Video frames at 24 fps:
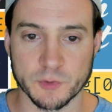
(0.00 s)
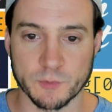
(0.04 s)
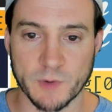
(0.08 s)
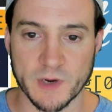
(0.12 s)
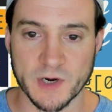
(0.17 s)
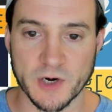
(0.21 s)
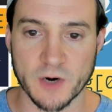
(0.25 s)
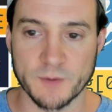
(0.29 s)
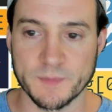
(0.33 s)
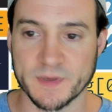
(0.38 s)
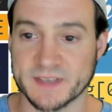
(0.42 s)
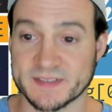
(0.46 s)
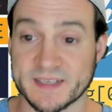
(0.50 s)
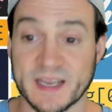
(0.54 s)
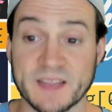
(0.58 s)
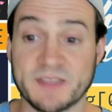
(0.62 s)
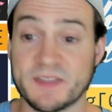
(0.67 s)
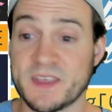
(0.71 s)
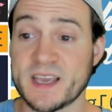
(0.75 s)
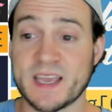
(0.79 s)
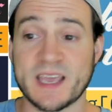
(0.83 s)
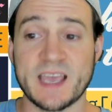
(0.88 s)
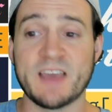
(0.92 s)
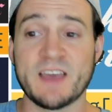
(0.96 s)
radar, because I
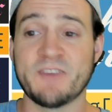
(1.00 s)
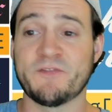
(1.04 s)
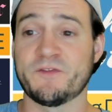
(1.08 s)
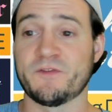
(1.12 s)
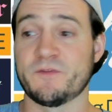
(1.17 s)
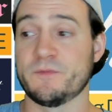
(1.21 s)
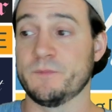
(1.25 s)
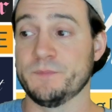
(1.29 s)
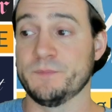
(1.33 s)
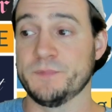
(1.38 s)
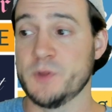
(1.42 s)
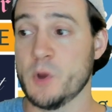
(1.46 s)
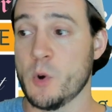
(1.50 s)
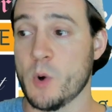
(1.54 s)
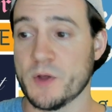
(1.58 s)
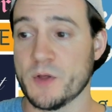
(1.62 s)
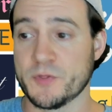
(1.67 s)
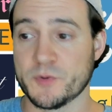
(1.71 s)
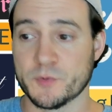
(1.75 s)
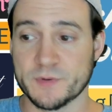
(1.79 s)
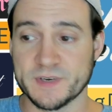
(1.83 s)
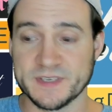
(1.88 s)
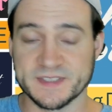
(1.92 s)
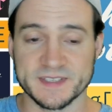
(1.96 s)
think if no
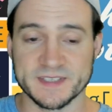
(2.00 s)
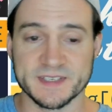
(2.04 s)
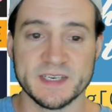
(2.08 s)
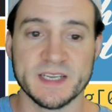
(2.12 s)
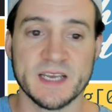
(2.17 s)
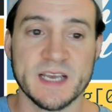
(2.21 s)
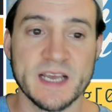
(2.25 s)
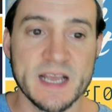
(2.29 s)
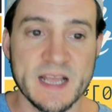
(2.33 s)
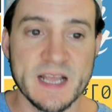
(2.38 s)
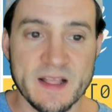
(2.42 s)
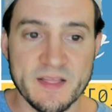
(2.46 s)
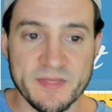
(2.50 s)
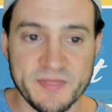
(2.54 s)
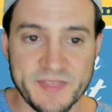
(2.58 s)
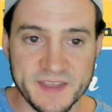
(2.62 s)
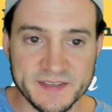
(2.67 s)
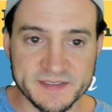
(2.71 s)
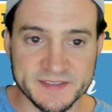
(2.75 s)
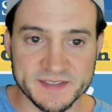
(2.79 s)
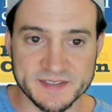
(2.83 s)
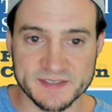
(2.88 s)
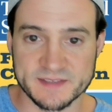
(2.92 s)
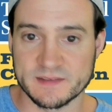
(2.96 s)
other reason,
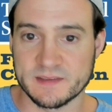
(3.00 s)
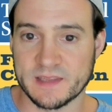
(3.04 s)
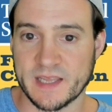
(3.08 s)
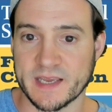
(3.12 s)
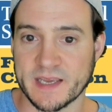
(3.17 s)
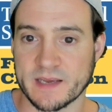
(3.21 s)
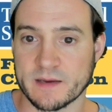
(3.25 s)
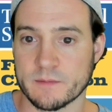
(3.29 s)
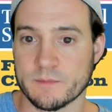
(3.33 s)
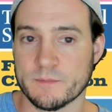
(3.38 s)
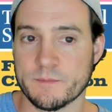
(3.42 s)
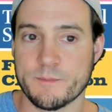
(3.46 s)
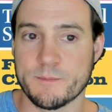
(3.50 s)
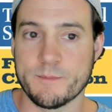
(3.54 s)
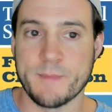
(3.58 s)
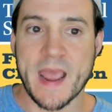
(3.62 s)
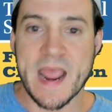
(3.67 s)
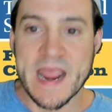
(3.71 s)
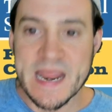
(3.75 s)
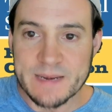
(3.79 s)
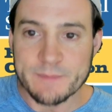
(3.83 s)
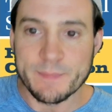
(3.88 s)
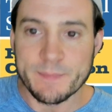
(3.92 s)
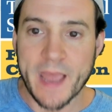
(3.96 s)
this like
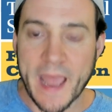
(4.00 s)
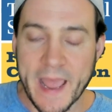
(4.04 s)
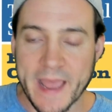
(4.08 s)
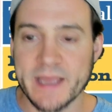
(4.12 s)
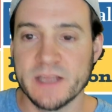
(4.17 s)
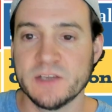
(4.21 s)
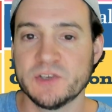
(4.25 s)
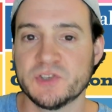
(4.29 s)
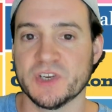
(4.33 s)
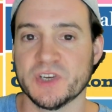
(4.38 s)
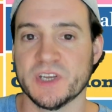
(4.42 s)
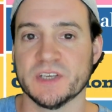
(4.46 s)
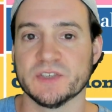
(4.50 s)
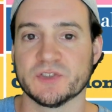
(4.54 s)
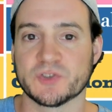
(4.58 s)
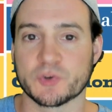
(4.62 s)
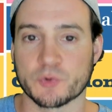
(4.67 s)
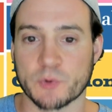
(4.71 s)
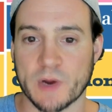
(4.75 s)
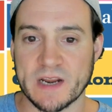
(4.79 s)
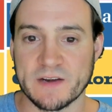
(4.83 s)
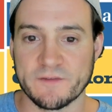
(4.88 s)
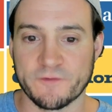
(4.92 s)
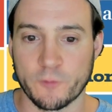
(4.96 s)
main page is
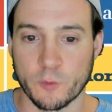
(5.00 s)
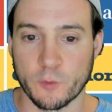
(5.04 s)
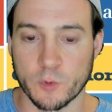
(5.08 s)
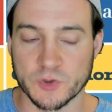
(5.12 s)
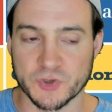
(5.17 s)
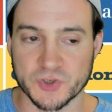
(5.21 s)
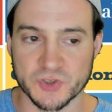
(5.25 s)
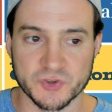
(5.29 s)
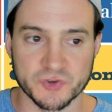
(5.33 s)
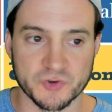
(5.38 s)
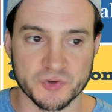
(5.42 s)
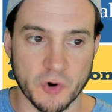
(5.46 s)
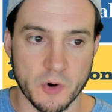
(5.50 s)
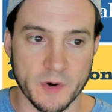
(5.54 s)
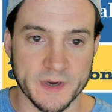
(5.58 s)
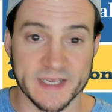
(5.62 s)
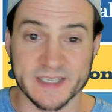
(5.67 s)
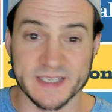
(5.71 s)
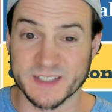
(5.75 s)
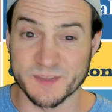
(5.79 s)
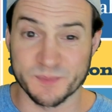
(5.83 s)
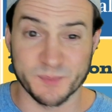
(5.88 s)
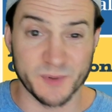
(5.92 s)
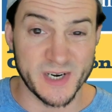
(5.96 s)
great for just drawing
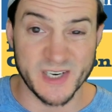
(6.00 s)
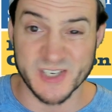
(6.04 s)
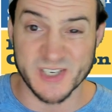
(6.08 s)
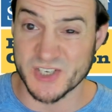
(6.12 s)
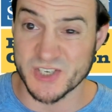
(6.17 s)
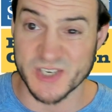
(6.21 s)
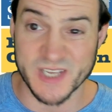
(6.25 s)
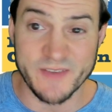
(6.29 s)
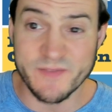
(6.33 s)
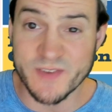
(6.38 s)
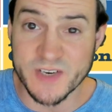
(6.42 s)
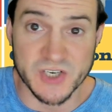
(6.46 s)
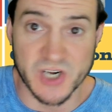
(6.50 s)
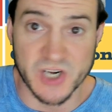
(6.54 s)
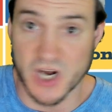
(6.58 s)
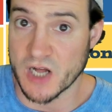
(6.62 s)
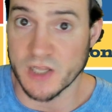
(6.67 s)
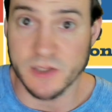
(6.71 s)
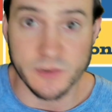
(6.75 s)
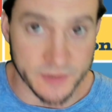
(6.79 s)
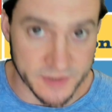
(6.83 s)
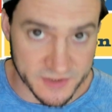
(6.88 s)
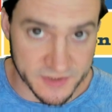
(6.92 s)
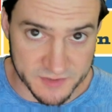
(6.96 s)
inspiration, even
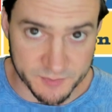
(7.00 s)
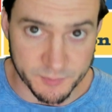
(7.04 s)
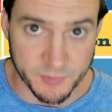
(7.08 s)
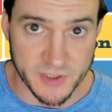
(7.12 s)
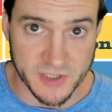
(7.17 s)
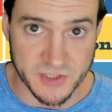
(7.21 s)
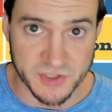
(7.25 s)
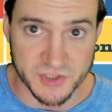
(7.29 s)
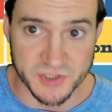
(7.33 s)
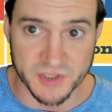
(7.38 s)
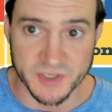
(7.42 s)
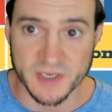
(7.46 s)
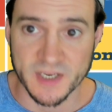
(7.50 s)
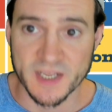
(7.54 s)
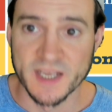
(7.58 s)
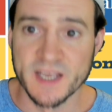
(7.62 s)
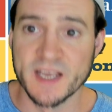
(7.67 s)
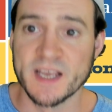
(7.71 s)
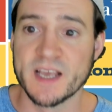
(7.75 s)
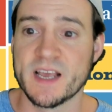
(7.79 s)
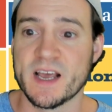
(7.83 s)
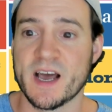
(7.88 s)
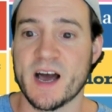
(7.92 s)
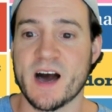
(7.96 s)
color inspiration.
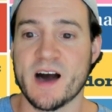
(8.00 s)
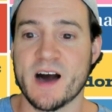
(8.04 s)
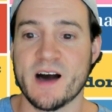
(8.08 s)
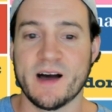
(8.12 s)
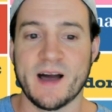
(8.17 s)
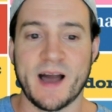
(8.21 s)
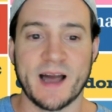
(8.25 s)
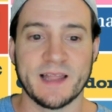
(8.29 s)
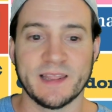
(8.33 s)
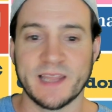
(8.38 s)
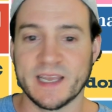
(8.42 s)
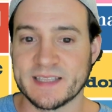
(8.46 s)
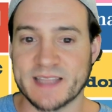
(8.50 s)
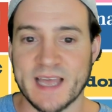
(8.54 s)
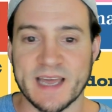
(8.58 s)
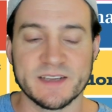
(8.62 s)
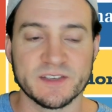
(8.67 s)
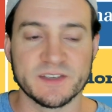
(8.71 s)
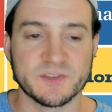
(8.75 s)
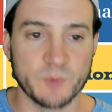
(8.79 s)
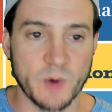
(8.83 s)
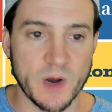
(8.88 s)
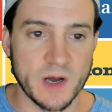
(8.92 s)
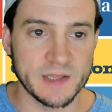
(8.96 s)
I like that
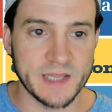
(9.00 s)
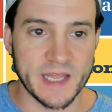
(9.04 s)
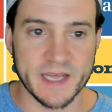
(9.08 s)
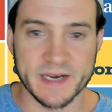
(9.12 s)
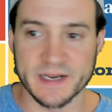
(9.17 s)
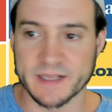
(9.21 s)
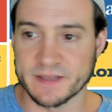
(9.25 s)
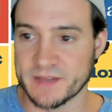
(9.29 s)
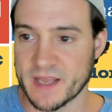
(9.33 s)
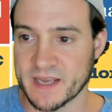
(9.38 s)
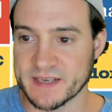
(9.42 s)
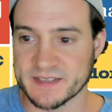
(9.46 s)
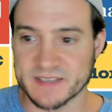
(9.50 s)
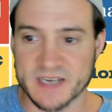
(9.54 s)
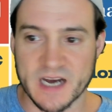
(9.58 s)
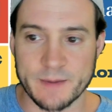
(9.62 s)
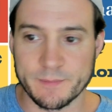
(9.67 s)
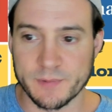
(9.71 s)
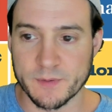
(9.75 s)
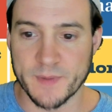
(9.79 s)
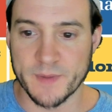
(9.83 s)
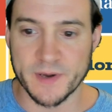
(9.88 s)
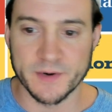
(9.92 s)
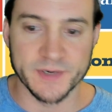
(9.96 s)
as well. A lot of nice
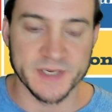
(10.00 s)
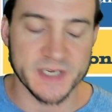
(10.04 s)
complementary